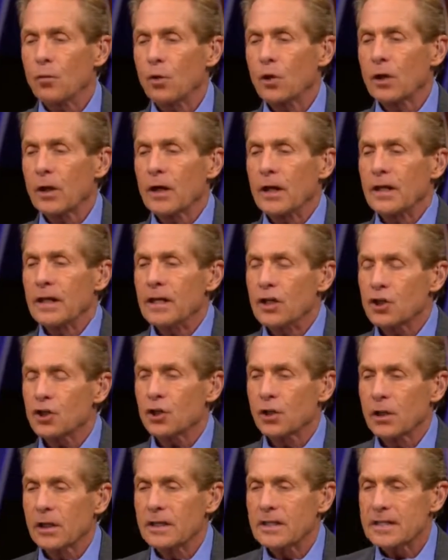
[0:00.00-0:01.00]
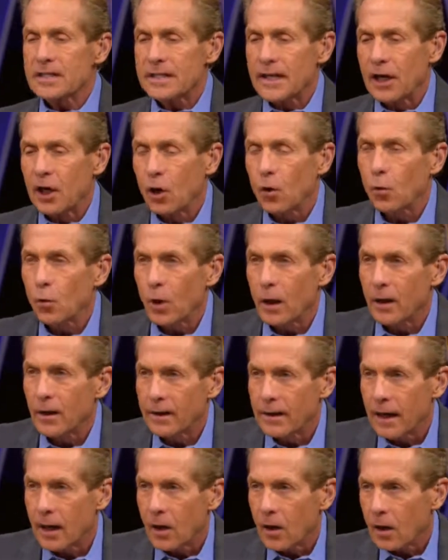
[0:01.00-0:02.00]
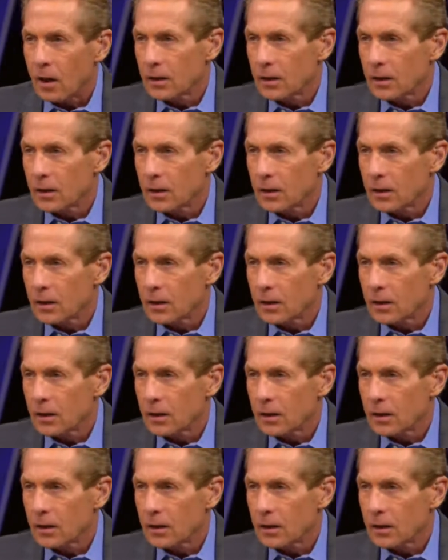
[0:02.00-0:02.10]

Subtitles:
will initially sell what now